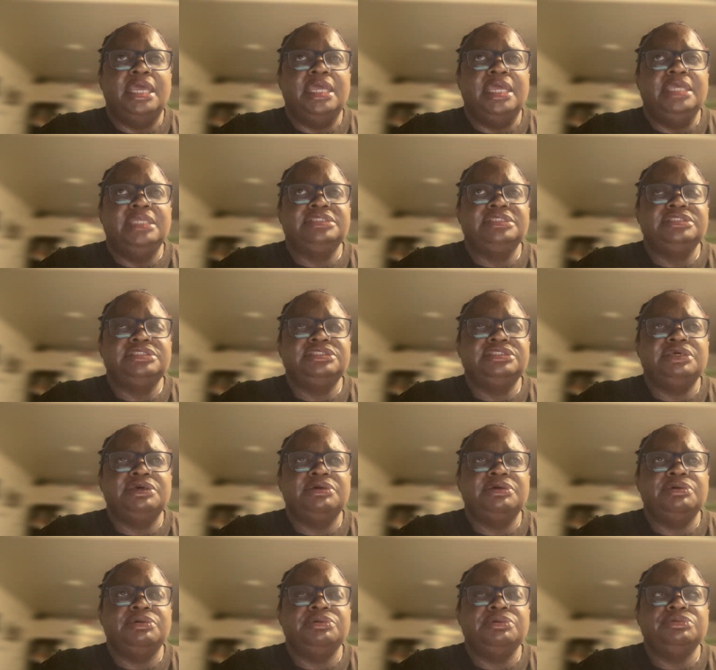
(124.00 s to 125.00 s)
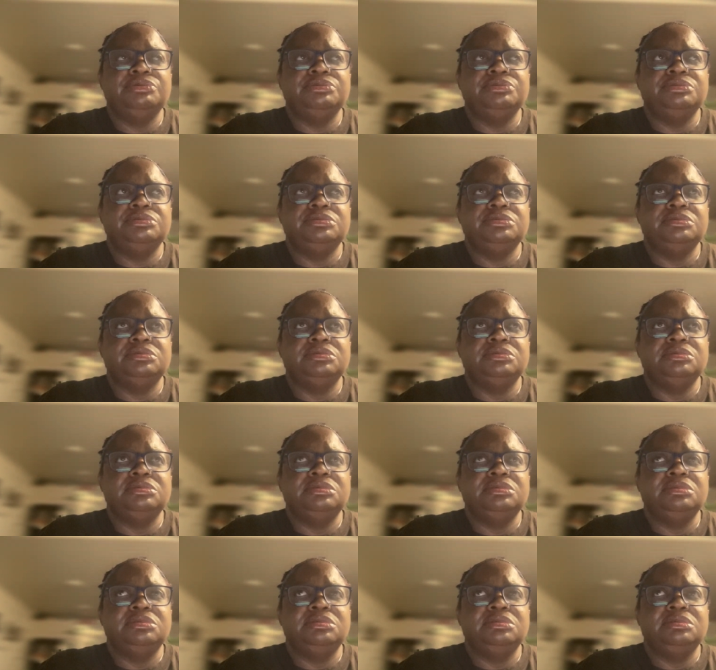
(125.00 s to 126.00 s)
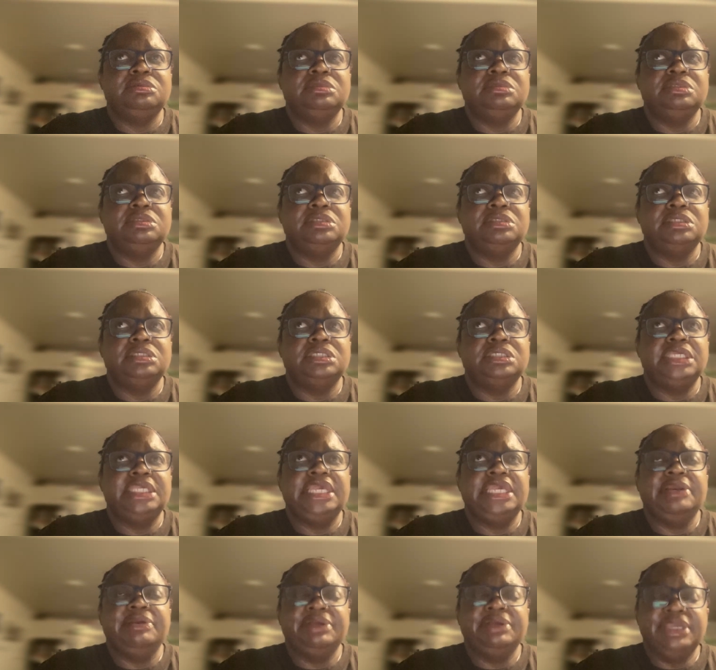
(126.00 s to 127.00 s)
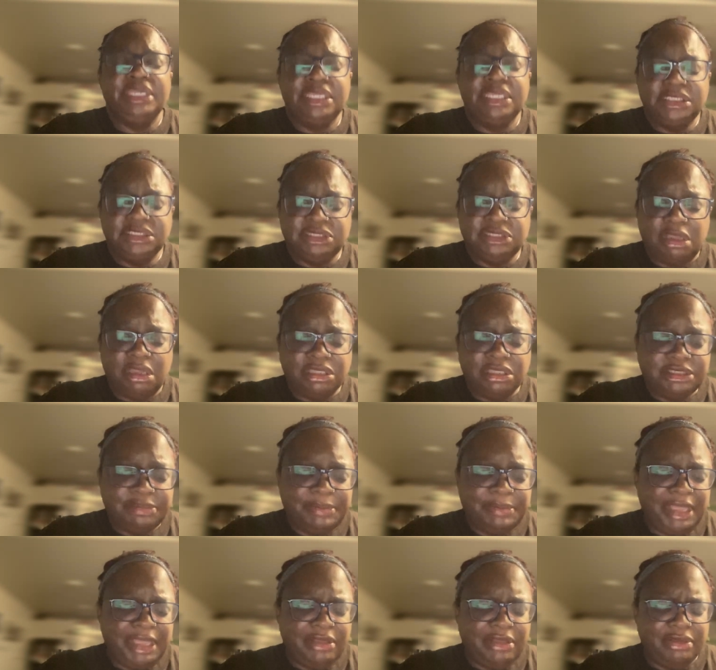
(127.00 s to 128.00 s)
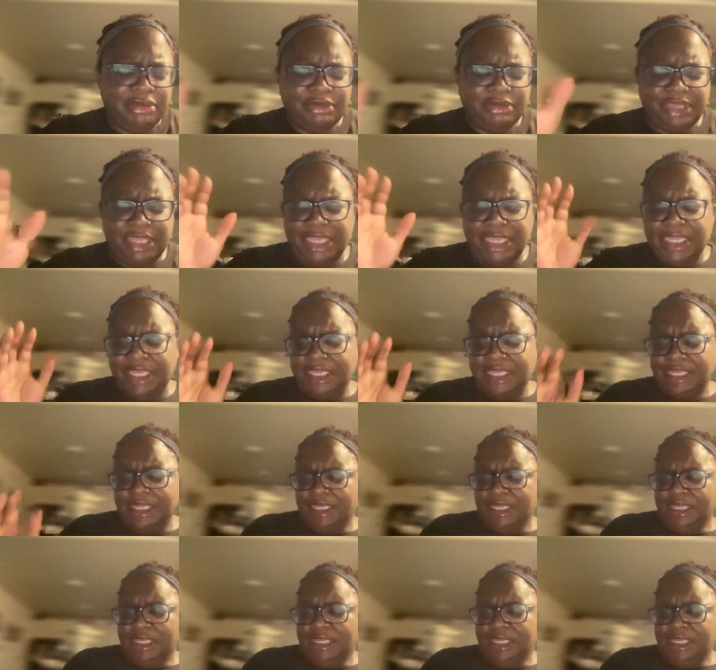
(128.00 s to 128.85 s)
And so Keri talked about, okay,